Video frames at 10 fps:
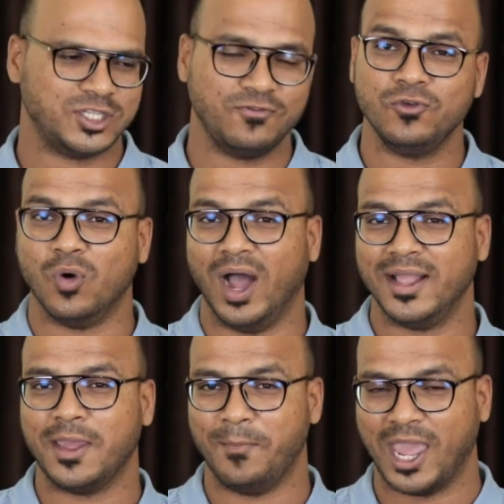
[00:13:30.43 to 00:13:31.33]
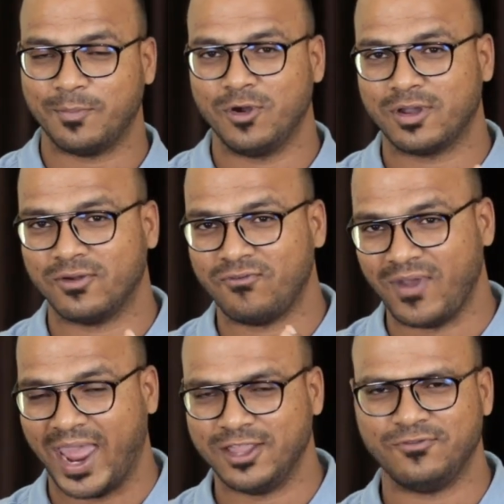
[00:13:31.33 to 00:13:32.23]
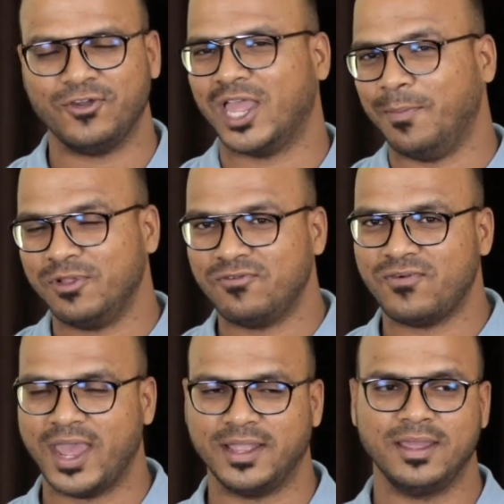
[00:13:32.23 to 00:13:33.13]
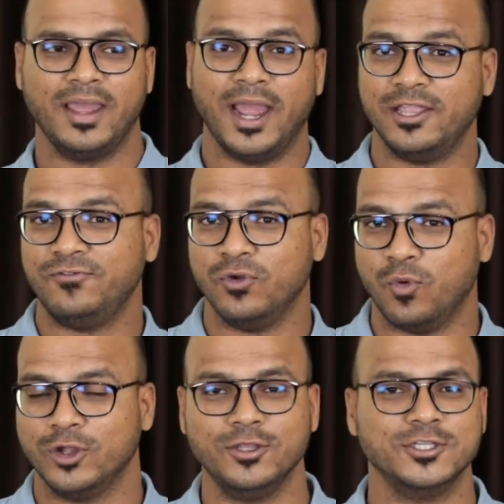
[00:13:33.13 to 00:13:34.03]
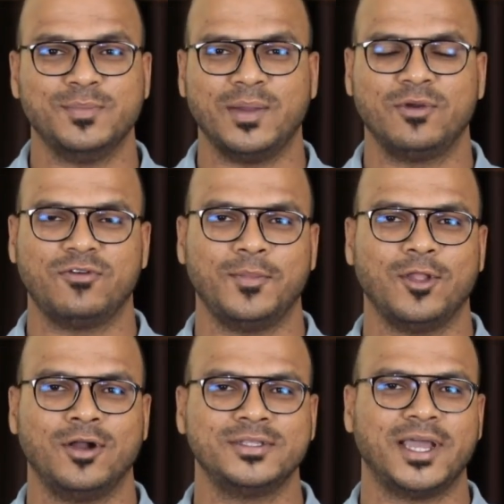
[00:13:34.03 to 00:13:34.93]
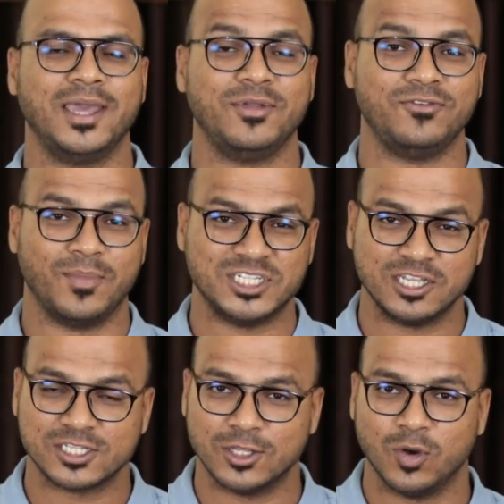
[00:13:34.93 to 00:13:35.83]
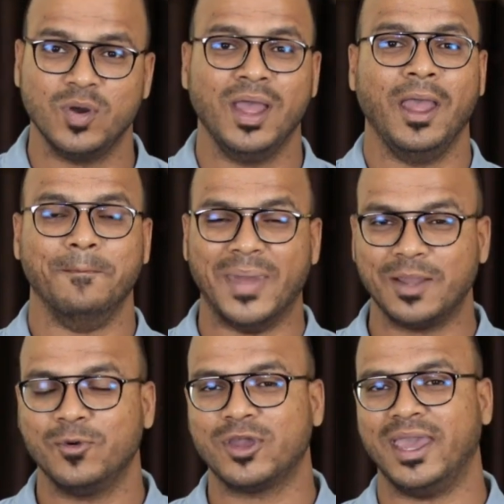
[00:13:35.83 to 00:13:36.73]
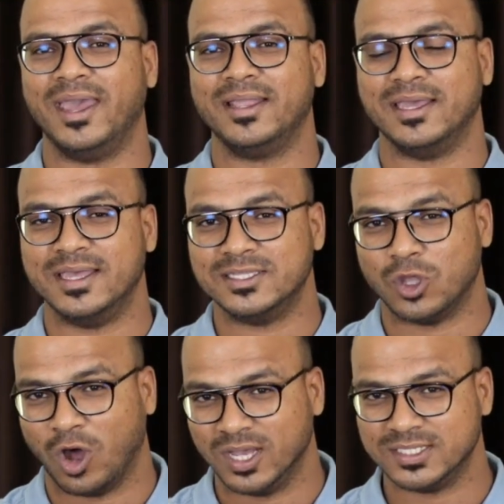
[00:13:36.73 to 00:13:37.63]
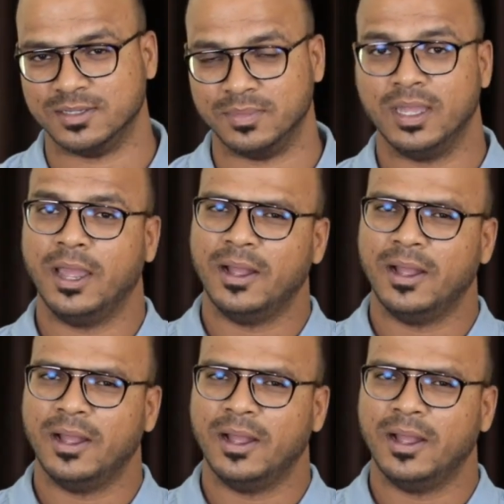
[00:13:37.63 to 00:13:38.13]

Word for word: So if you are a MacBook fan, if you're an Apple fan, and if you want to use MacBook from a long time, if your budget is low, MacBook Air is awesome.